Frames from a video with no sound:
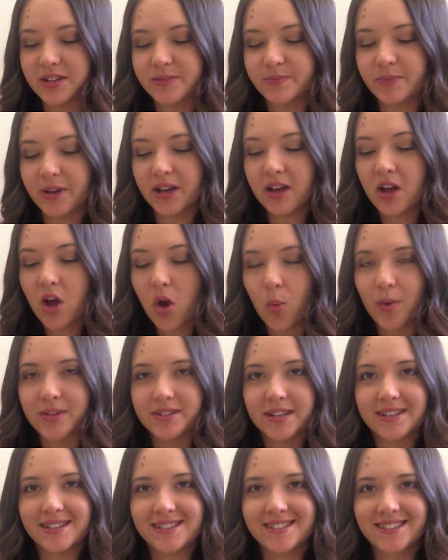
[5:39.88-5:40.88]
but once
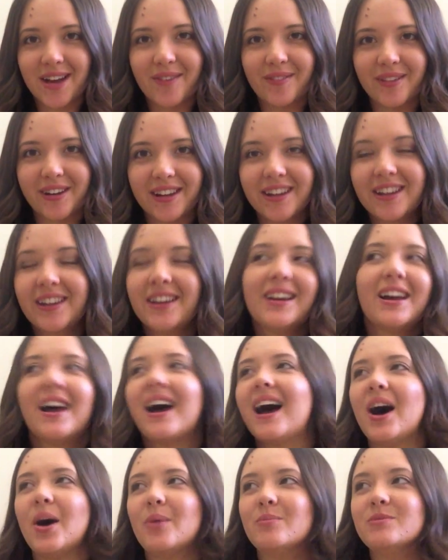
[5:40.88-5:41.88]
I discovered it,
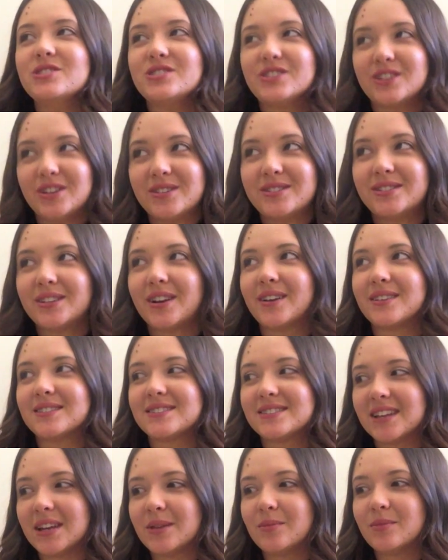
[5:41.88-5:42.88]
she used to go to
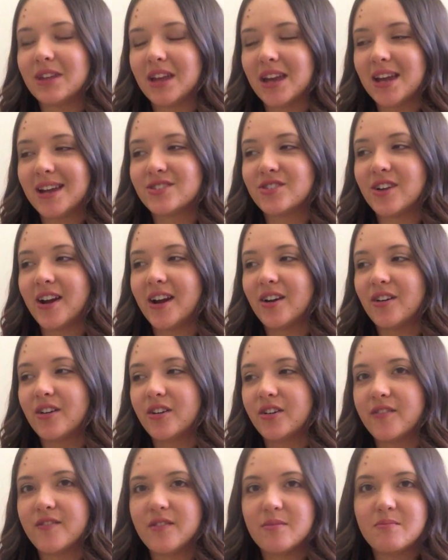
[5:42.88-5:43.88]
sleep with a hairdryer
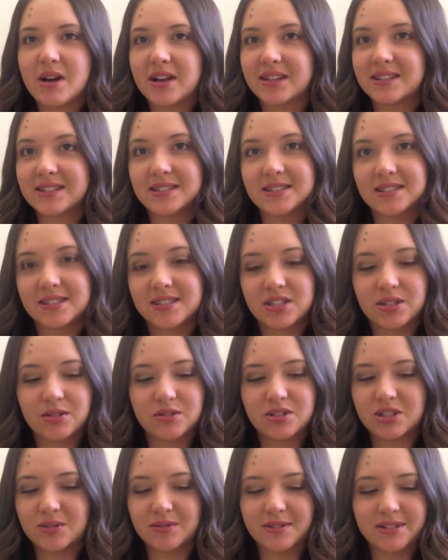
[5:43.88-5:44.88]
on for months until
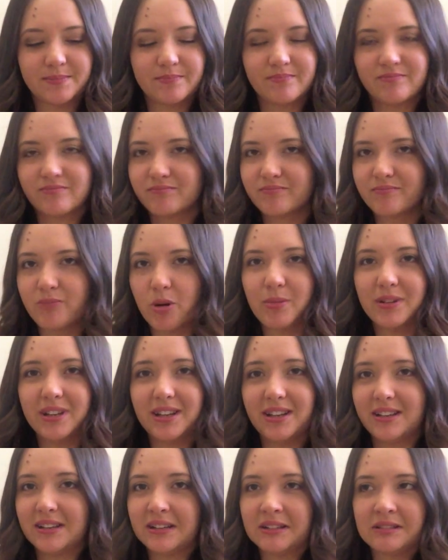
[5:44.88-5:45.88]
she was
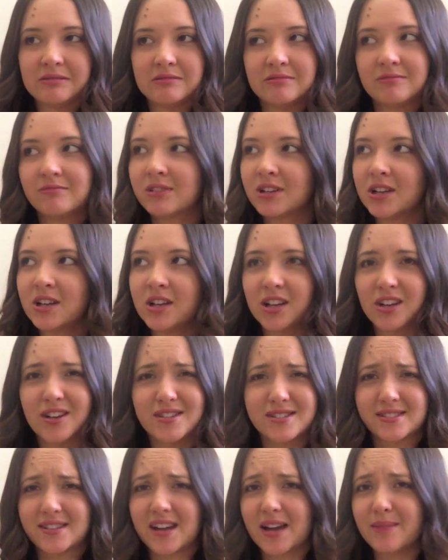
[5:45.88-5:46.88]
probably
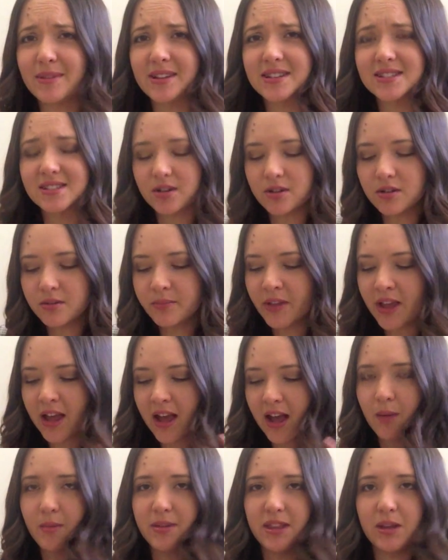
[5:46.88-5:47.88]
close to 9 months old,
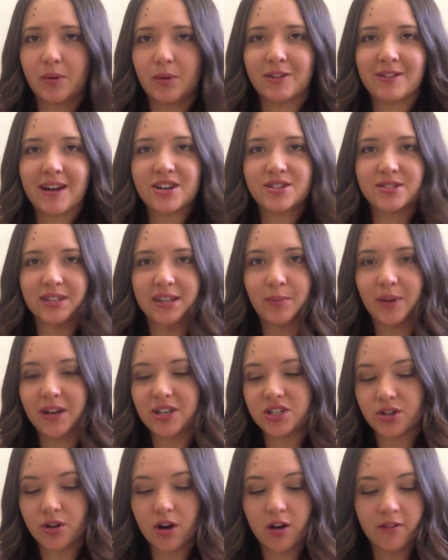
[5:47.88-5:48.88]
and then we gradually
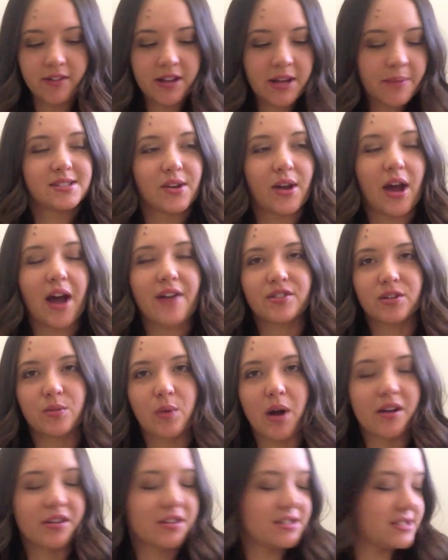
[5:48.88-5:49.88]
weaned her off it. So after a
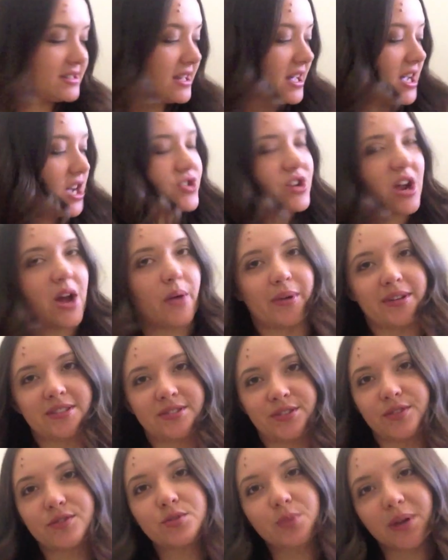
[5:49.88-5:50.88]
while using the hairdryer, we
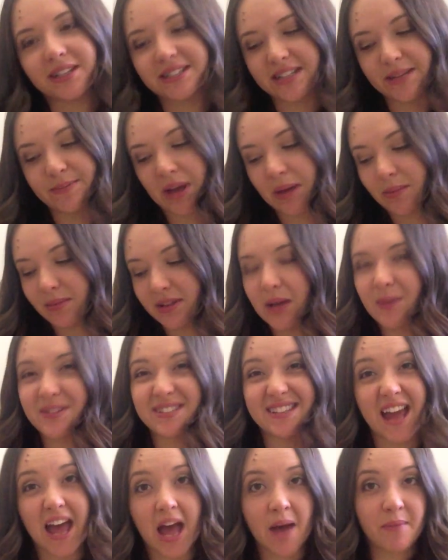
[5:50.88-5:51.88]
sort of twigged that maybe there
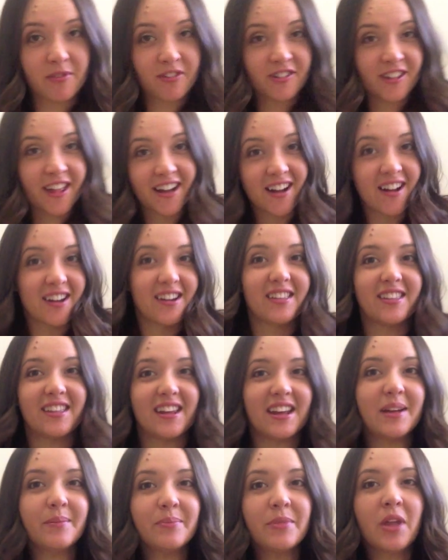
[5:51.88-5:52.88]
was an app for that kind of
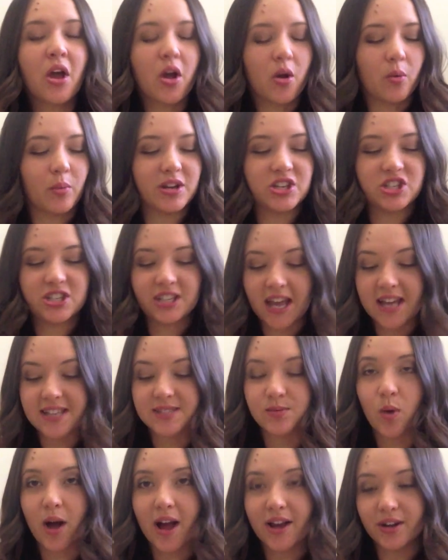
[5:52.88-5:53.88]
thing, which
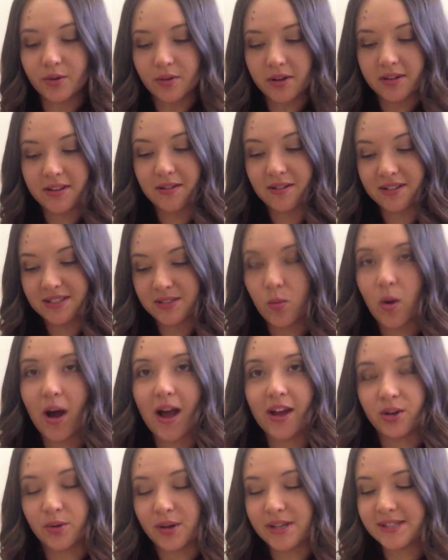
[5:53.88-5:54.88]
yes, there is a
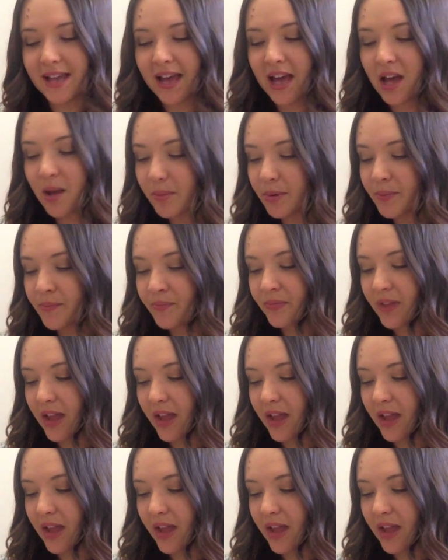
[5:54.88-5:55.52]
white noise app,